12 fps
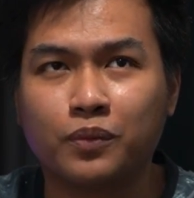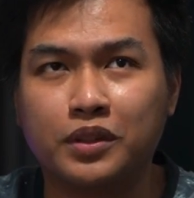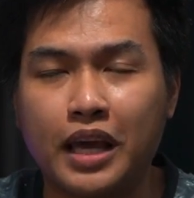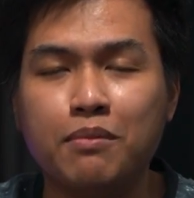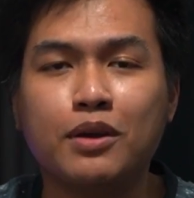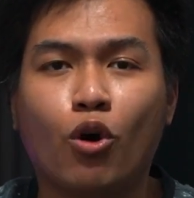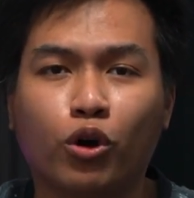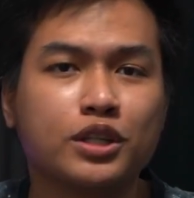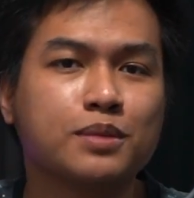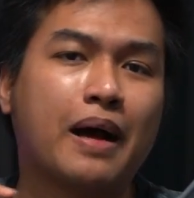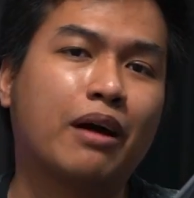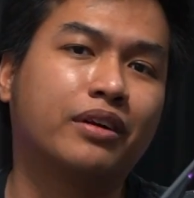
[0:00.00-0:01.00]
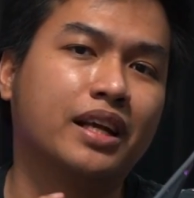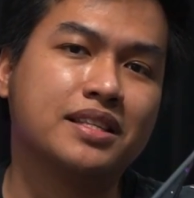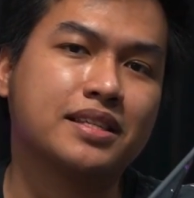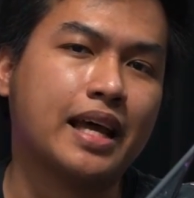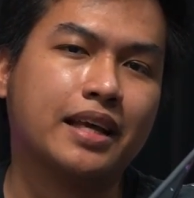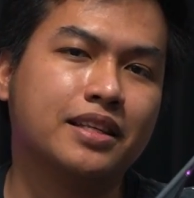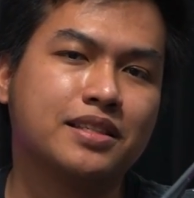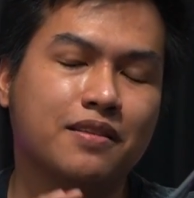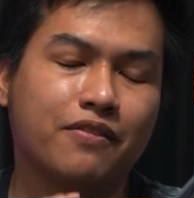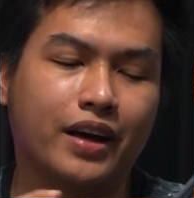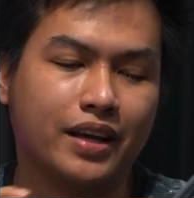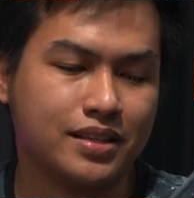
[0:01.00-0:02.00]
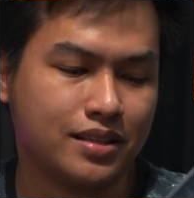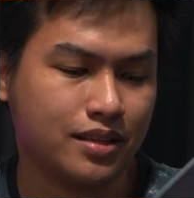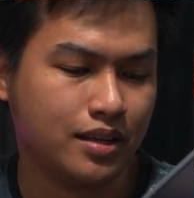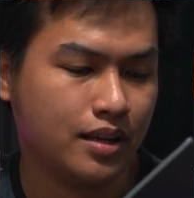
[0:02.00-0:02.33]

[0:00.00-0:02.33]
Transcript: gaming horsepower inside this device.